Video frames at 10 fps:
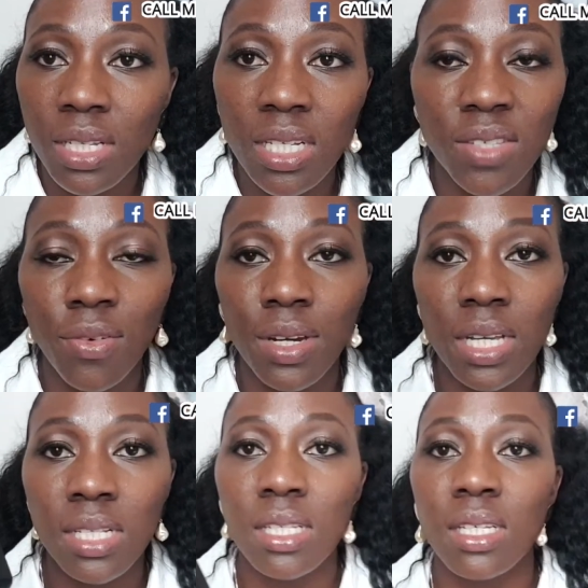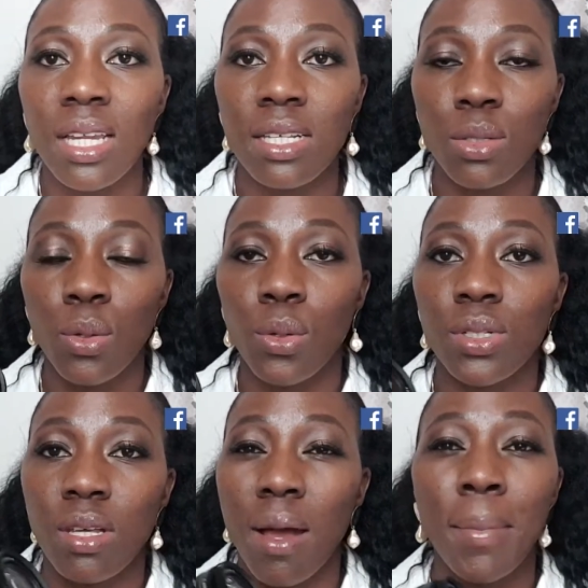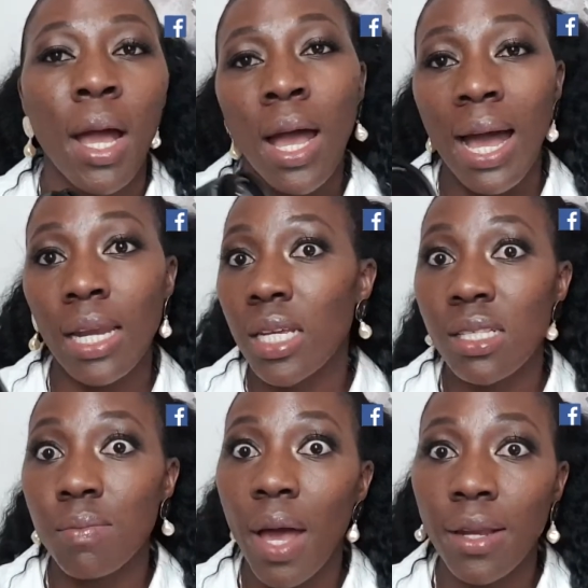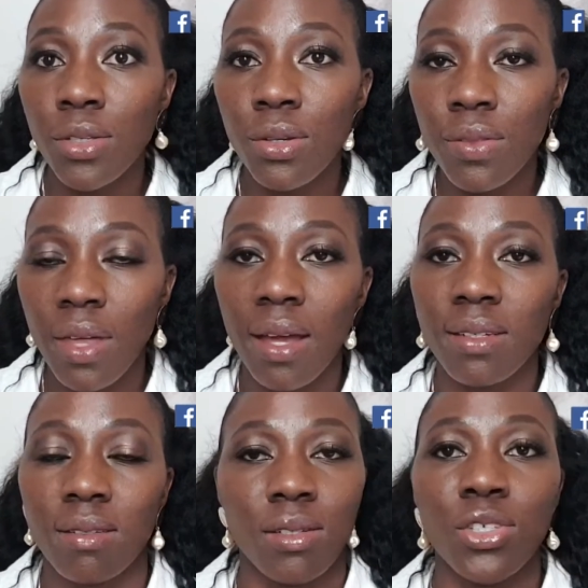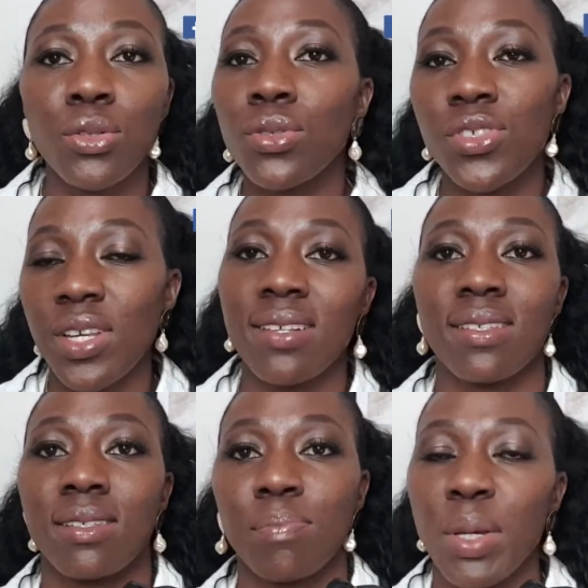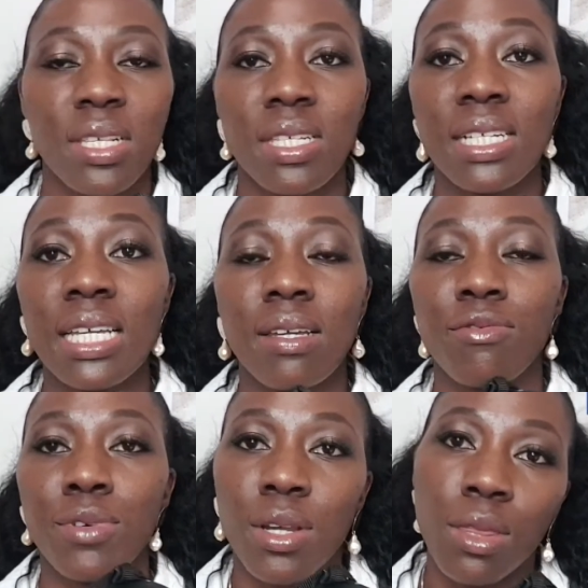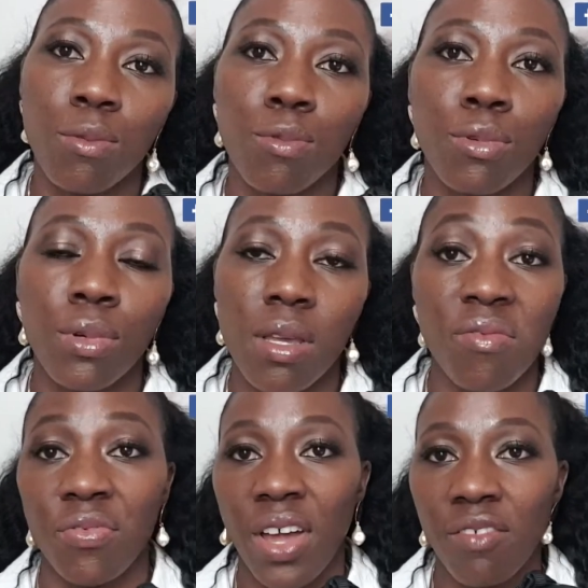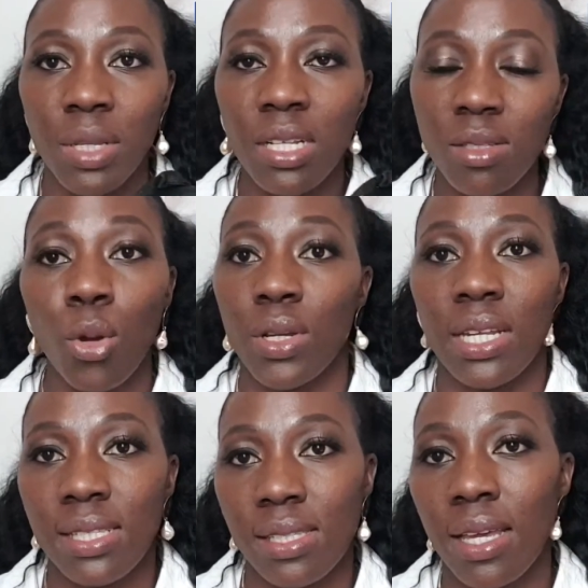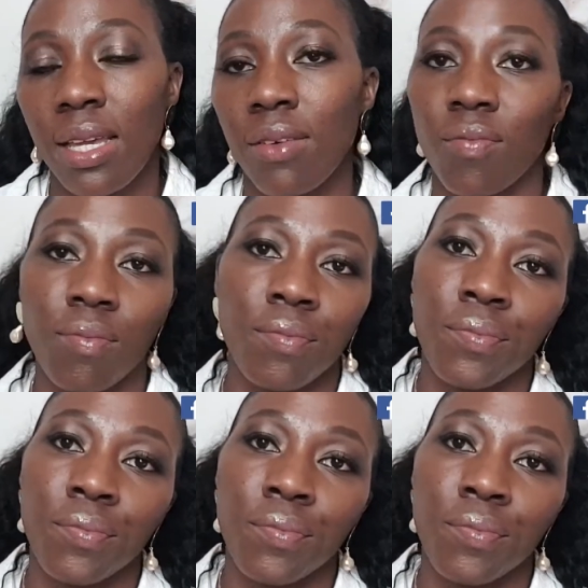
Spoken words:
It's very easy. It has got an easy manual that you could just basically read through in 5 minutes, or let's say in